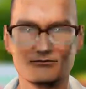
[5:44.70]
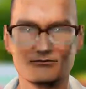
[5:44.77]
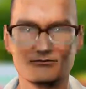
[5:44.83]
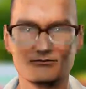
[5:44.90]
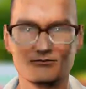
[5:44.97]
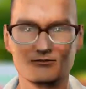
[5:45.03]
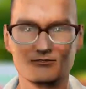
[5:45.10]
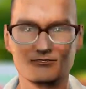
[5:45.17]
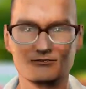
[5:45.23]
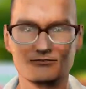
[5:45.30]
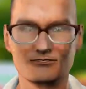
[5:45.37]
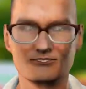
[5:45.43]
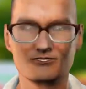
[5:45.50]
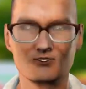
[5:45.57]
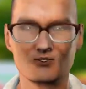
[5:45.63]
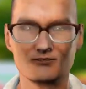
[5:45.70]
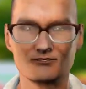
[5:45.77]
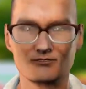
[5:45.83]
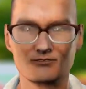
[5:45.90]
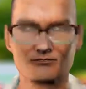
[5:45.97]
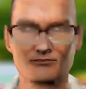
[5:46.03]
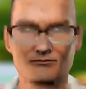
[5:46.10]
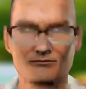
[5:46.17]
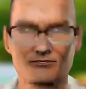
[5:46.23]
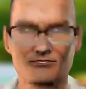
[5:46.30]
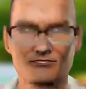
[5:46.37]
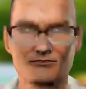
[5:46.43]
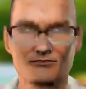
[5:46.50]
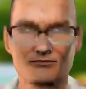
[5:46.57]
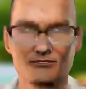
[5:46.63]
He invented it
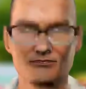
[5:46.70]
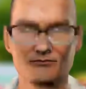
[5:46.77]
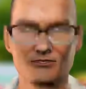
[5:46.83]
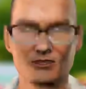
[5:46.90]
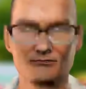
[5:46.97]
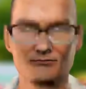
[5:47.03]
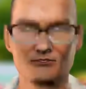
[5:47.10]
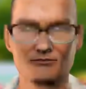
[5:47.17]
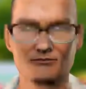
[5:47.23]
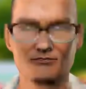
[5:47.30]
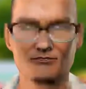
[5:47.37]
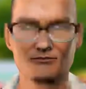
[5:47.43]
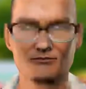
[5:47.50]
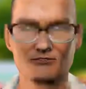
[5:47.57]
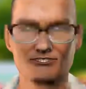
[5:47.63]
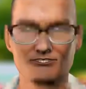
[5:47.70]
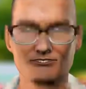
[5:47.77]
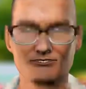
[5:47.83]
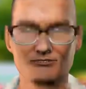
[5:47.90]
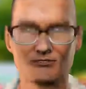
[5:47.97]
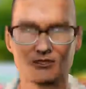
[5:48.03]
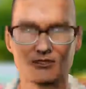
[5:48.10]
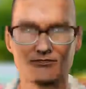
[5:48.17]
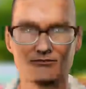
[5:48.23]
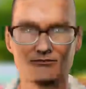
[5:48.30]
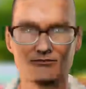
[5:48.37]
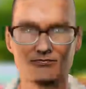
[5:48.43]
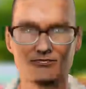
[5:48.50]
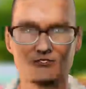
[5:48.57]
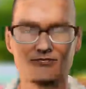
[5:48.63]
because he found his people in such a bad
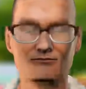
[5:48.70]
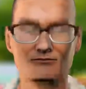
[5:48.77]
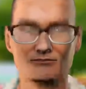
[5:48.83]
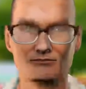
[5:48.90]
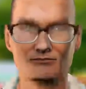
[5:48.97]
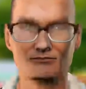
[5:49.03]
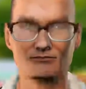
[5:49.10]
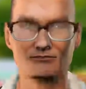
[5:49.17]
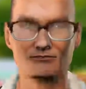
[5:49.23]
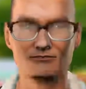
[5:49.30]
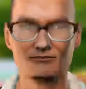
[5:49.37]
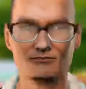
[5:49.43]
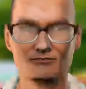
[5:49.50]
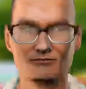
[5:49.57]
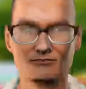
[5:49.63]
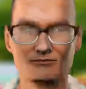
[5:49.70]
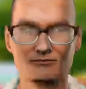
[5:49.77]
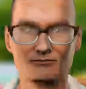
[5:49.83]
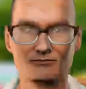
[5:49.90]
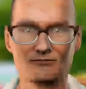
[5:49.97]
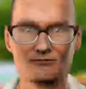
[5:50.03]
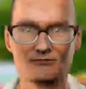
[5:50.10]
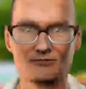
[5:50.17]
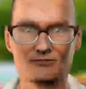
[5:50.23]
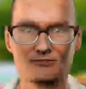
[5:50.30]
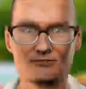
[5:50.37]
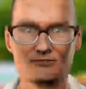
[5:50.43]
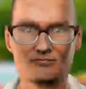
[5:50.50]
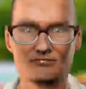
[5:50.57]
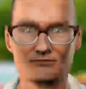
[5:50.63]
condition that he
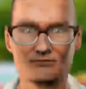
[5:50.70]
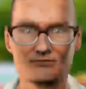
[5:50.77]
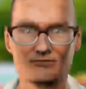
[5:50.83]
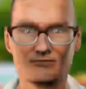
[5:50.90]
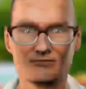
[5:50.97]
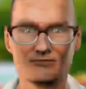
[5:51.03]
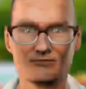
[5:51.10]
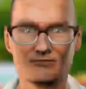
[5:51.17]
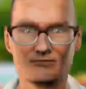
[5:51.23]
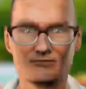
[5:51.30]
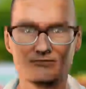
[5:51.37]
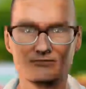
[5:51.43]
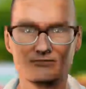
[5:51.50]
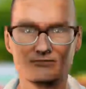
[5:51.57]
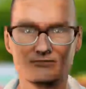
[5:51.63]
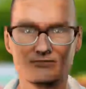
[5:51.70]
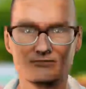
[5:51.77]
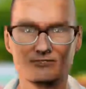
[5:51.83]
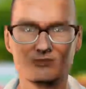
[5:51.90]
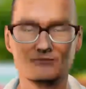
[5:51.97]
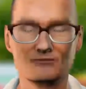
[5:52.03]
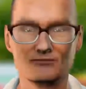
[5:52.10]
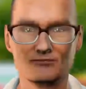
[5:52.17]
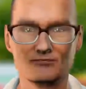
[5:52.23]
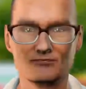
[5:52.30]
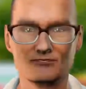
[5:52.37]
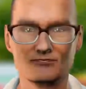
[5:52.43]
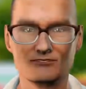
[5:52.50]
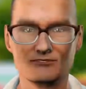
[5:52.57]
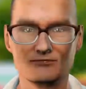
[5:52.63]
wanted to improve their condition,
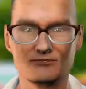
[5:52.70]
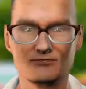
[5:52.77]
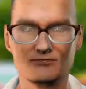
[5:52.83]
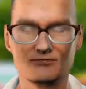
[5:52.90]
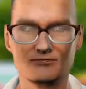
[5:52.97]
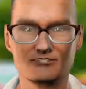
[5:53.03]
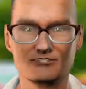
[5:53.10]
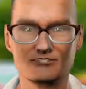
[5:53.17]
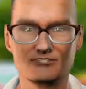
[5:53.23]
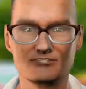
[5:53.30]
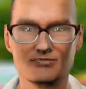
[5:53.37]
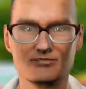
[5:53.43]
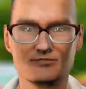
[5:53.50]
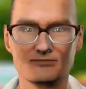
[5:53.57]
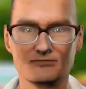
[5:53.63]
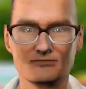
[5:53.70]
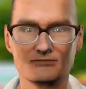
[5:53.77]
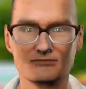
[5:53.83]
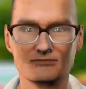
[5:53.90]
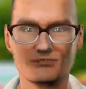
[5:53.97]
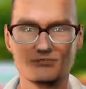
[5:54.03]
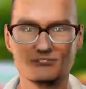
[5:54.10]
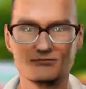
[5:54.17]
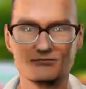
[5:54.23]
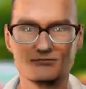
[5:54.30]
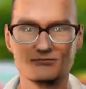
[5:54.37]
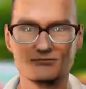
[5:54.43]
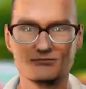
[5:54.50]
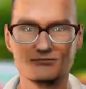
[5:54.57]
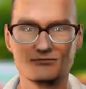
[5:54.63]
and he decided that
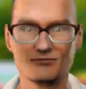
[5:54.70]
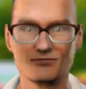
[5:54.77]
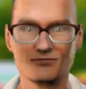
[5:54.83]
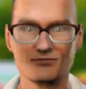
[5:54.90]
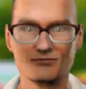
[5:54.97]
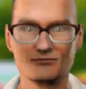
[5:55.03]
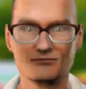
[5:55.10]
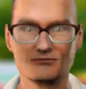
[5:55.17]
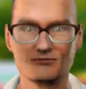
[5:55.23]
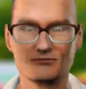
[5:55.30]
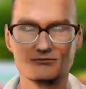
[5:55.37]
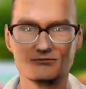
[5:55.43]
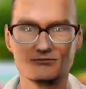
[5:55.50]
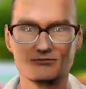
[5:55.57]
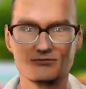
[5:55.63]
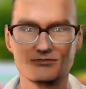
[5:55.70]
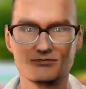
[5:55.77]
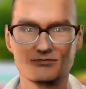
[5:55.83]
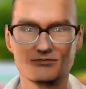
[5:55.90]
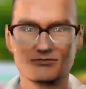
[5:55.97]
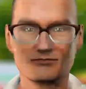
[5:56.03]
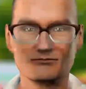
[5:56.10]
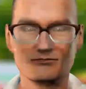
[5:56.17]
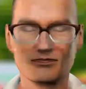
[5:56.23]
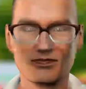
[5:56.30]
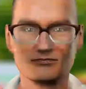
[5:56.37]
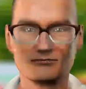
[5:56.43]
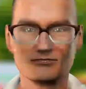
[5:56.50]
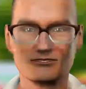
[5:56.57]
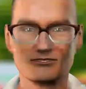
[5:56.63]
monotheism and removing them from
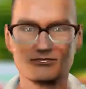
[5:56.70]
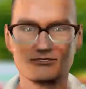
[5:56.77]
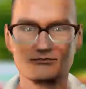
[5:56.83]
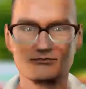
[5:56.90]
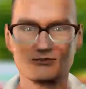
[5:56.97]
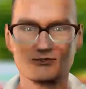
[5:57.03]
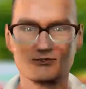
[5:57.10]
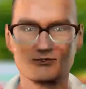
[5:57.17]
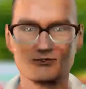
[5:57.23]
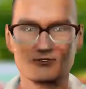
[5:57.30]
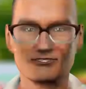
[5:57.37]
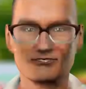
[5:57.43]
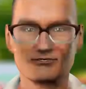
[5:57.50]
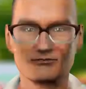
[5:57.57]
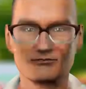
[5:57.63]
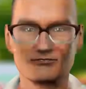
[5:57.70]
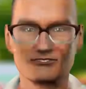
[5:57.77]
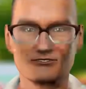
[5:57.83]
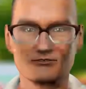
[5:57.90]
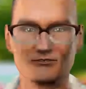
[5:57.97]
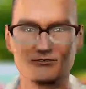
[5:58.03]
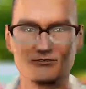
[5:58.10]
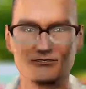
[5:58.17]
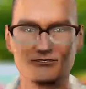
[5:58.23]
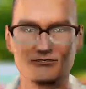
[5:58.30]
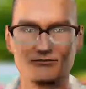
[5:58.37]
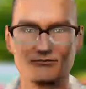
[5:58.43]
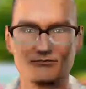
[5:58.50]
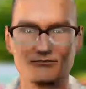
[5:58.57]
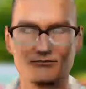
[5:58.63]
idolatry was the best path to
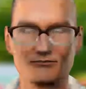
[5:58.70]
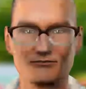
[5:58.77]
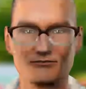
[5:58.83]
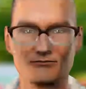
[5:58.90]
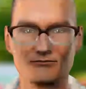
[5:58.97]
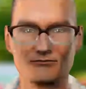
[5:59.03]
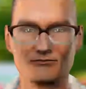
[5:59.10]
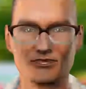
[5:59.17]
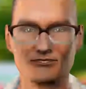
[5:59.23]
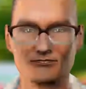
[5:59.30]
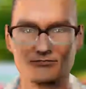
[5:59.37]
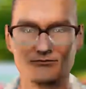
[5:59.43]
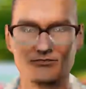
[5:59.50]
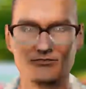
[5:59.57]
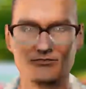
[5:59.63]
their reformation.